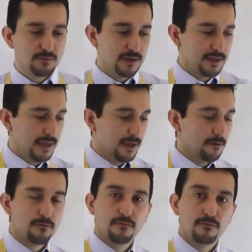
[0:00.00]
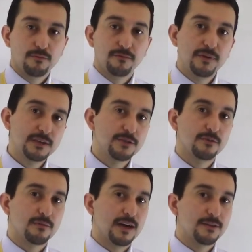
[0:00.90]
when a professional
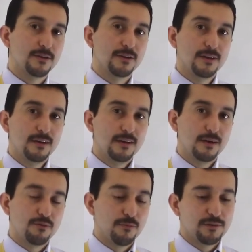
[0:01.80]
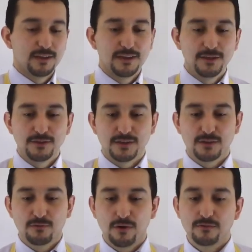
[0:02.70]
writer appropriately uses
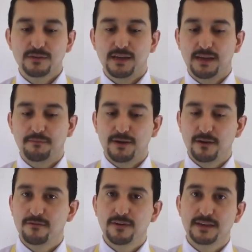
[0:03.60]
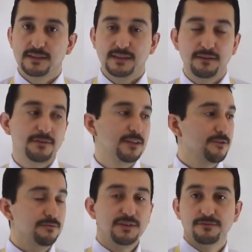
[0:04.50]
quotes and paraphrases evidence
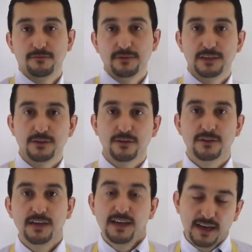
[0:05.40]
from different research,